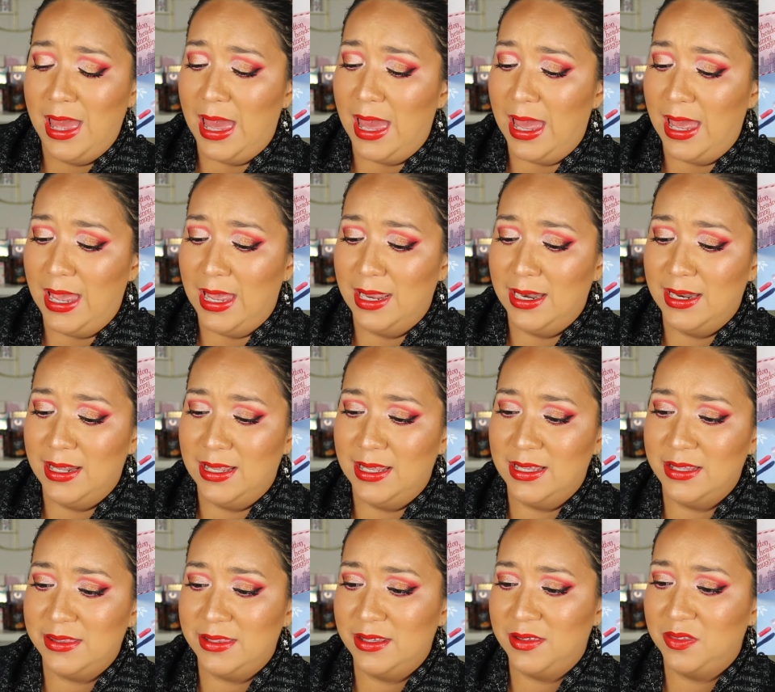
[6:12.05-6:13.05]
And
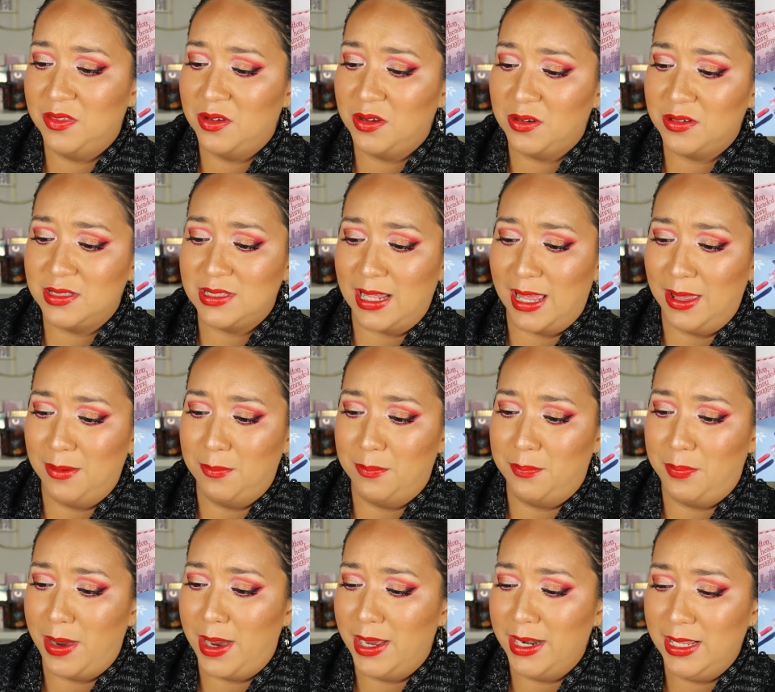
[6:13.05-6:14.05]
then there's like
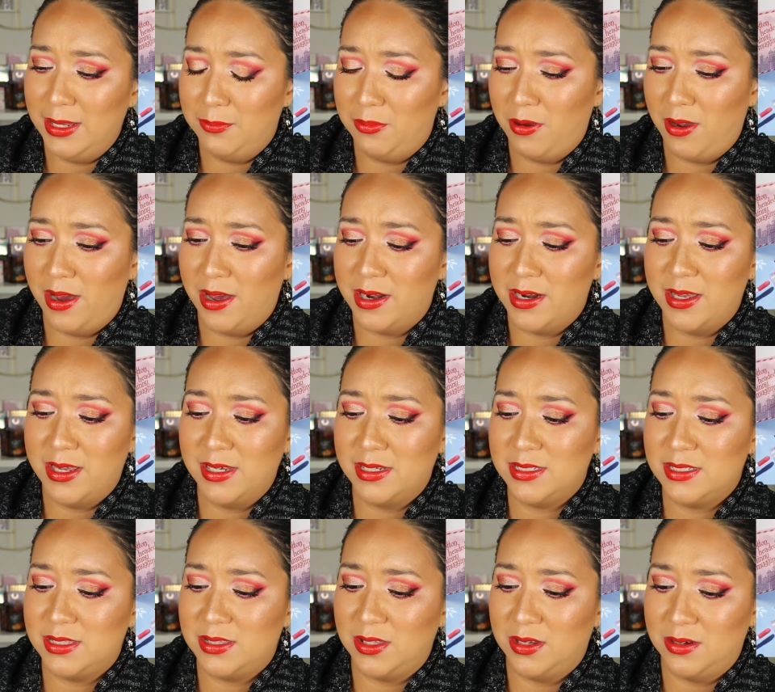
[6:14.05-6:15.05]
body
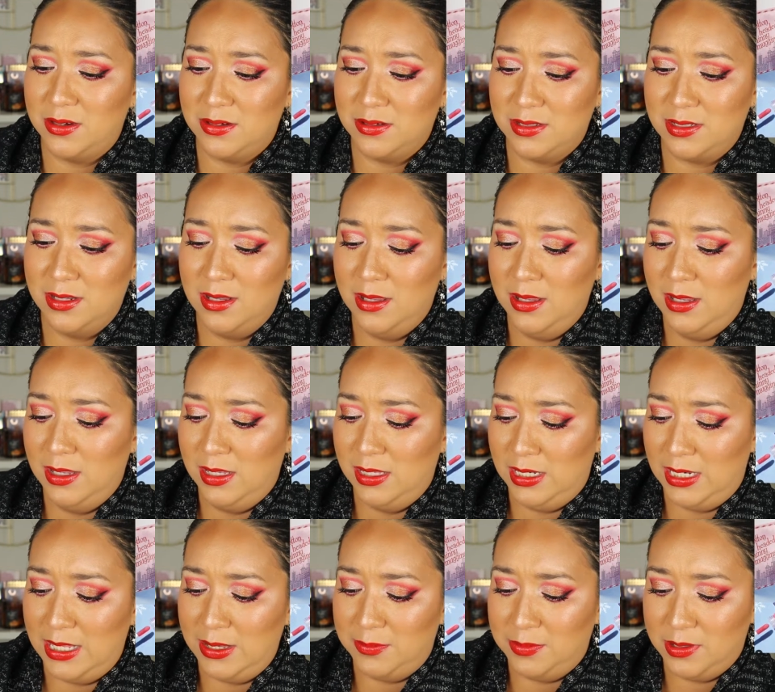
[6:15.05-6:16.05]
products, there's
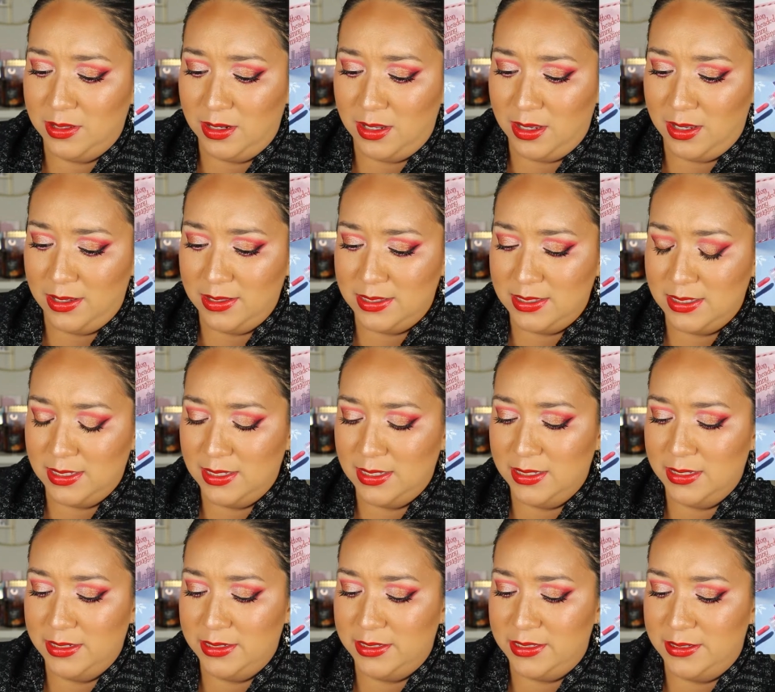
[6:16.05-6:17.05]
lip
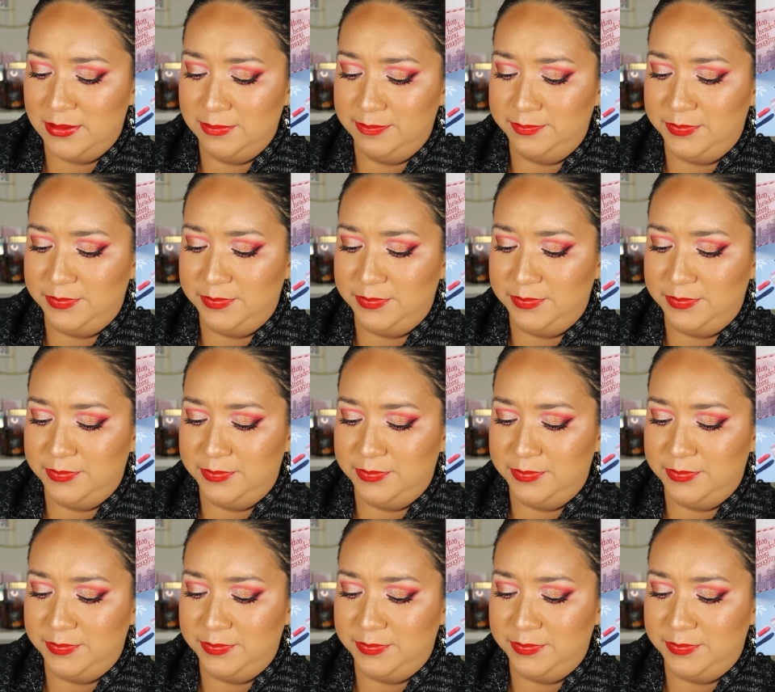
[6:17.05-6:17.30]
glosses,